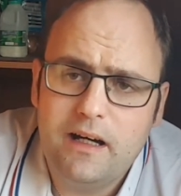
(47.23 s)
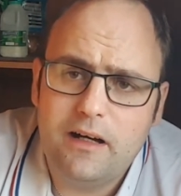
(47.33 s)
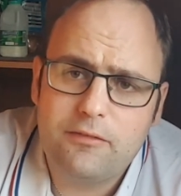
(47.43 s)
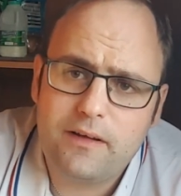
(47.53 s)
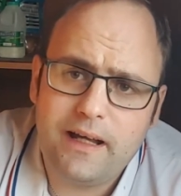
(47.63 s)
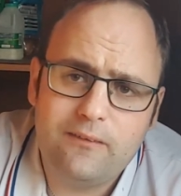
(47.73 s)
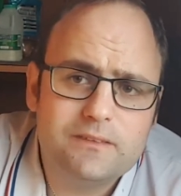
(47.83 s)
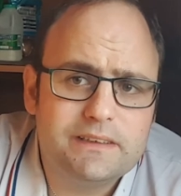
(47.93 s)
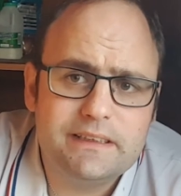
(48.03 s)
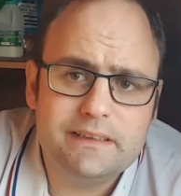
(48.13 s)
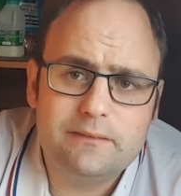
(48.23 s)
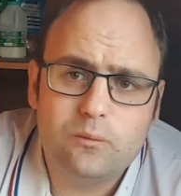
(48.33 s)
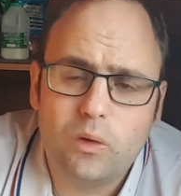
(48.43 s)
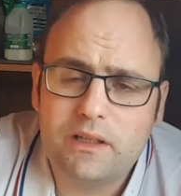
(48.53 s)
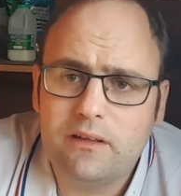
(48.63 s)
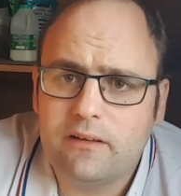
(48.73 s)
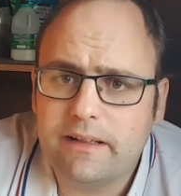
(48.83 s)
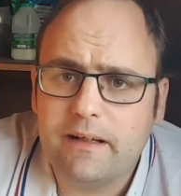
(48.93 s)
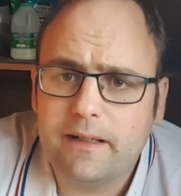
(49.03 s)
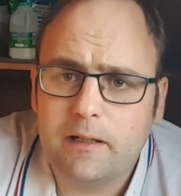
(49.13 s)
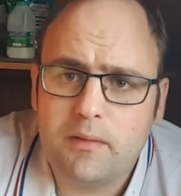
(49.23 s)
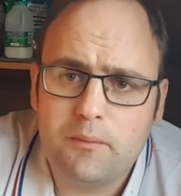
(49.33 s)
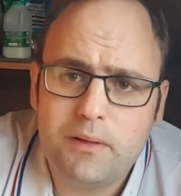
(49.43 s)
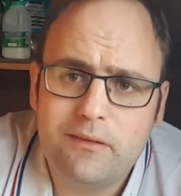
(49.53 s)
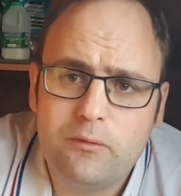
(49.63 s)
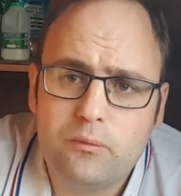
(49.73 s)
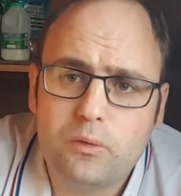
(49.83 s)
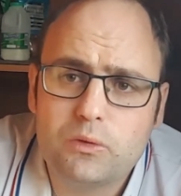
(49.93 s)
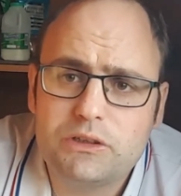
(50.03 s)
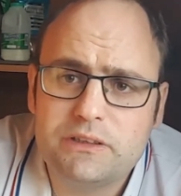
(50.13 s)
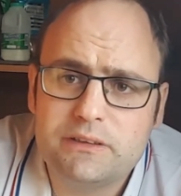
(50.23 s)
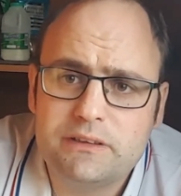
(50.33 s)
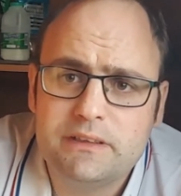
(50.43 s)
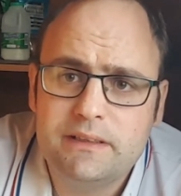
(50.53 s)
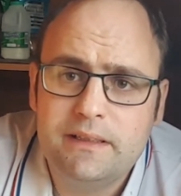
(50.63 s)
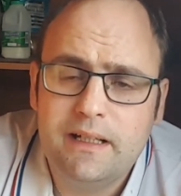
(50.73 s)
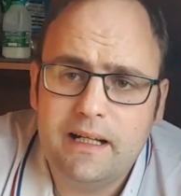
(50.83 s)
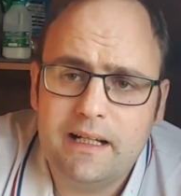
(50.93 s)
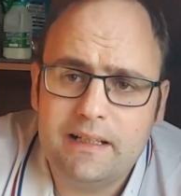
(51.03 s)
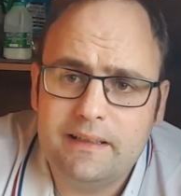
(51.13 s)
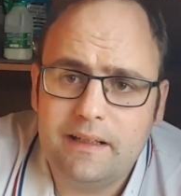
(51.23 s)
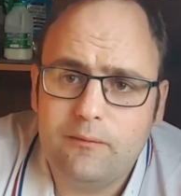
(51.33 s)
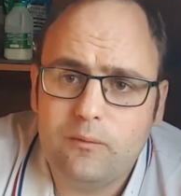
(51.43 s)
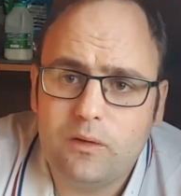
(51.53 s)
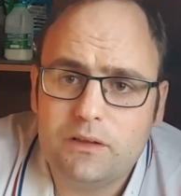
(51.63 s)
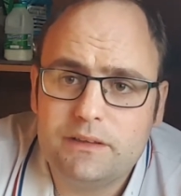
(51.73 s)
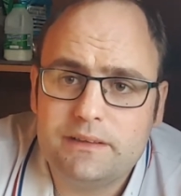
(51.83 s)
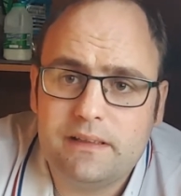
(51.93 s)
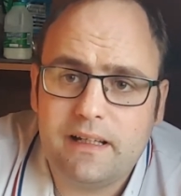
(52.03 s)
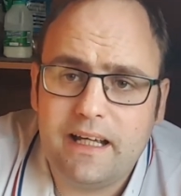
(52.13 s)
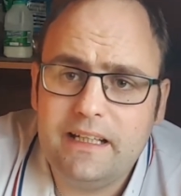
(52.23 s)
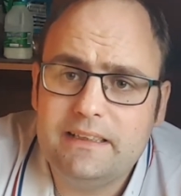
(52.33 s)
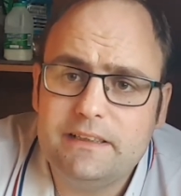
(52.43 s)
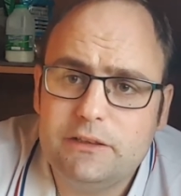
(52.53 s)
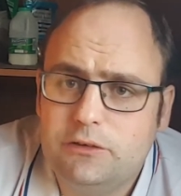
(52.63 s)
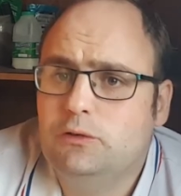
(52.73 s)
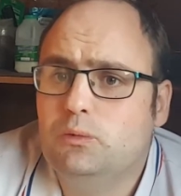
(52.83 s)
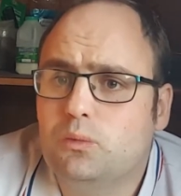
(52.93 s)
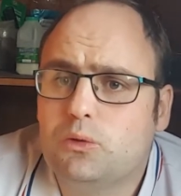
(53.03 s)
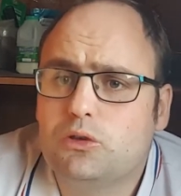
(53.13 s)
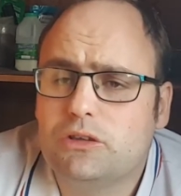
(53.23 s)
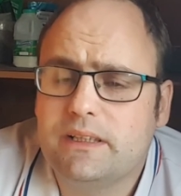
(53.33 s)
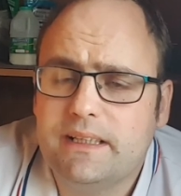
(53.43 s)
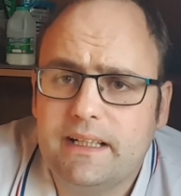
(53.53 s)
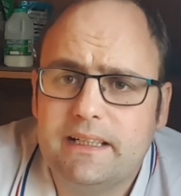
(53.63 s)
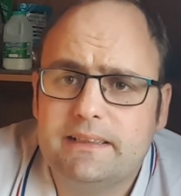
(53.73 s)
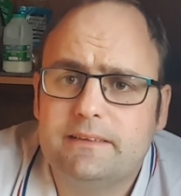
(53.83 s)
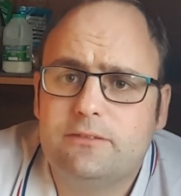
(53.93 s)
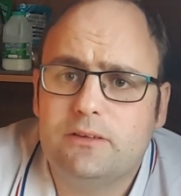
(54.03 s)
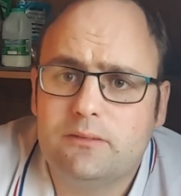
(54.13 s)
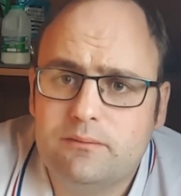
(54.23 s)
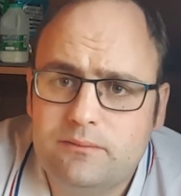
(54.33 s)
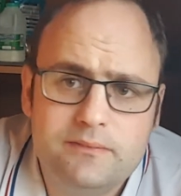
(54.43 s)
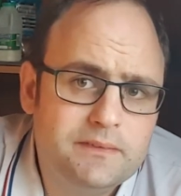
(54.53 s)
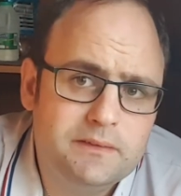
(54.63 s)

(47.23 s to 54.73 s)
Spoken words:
I've counted one night I come up here and watered, and it was 82 watering cans from